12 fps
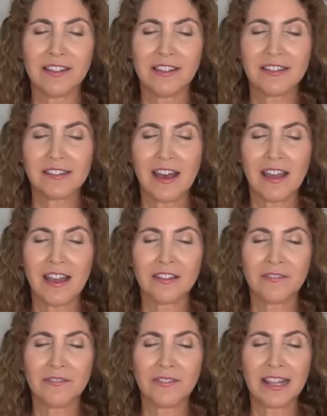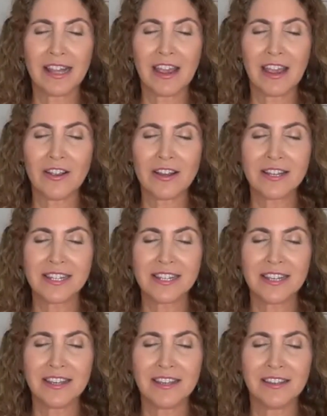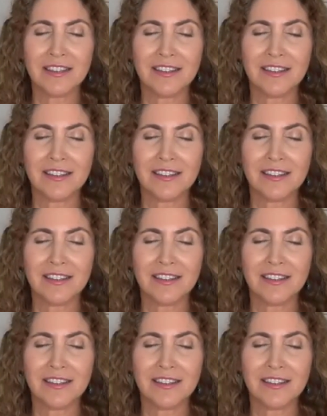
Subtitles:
this kind of clarity.